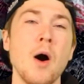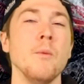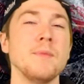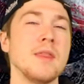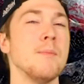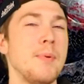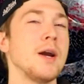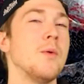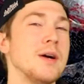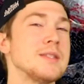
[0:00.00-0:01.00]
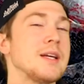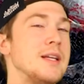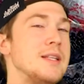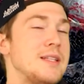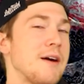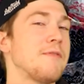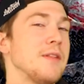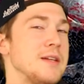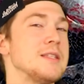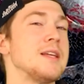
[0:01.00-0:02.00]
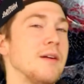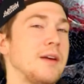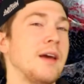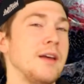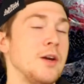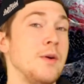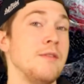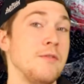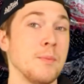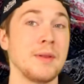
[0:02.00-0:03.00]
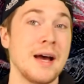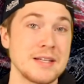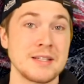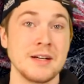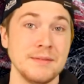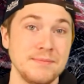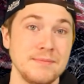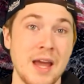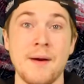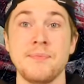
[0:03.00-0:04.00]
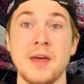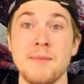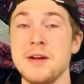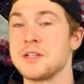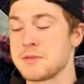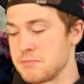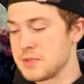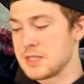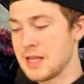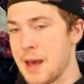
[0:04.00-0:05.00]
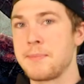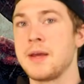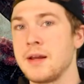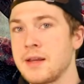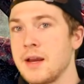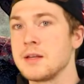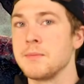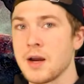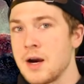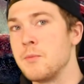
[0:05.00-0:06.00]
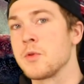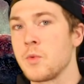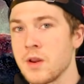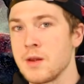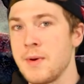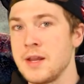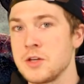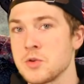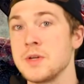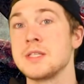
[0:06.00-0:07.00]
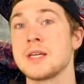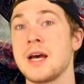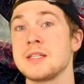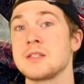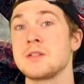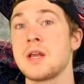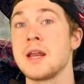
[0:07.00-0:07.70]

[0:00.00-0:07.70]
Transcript: Oh, and the big ones can definitely still kill you even if you're plastered. Yeah, they might just slap you to kingdom come with one of their many tree-sized